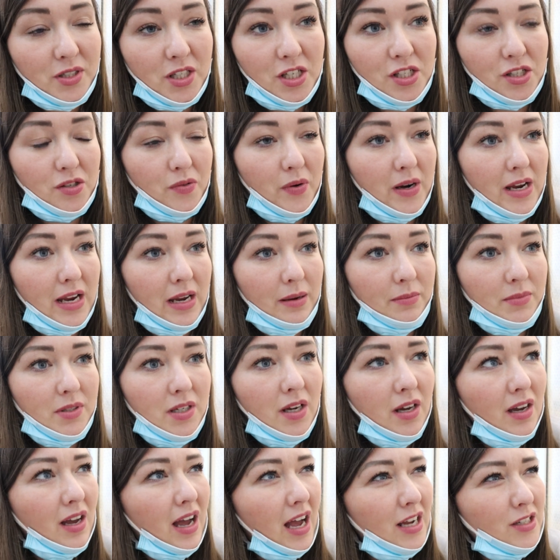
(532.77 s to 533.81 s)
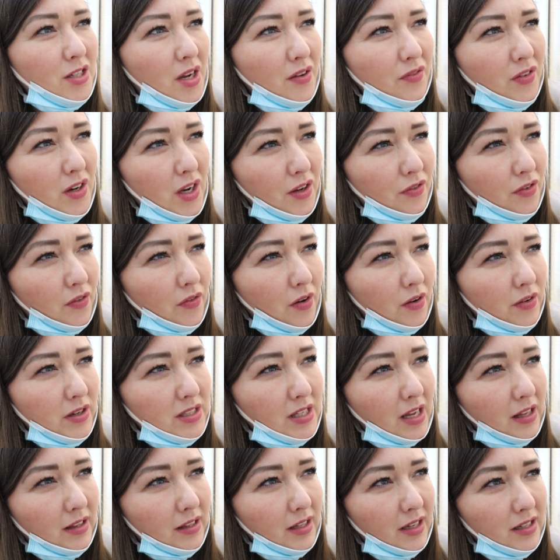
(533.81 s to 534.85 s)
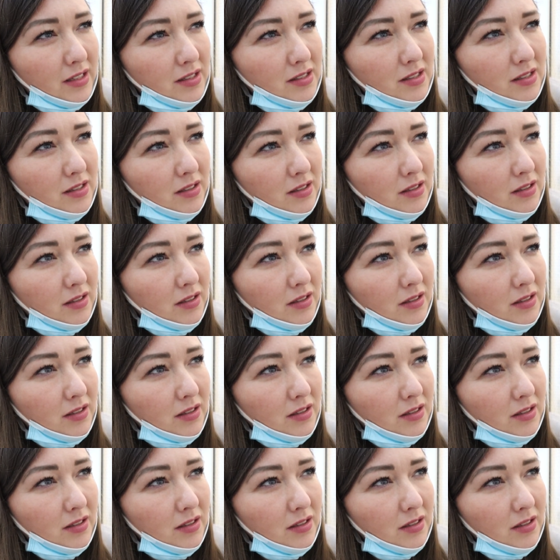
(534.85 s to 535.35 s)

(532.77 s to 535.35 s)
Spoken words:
She screamed. I don't even know if I've already said this.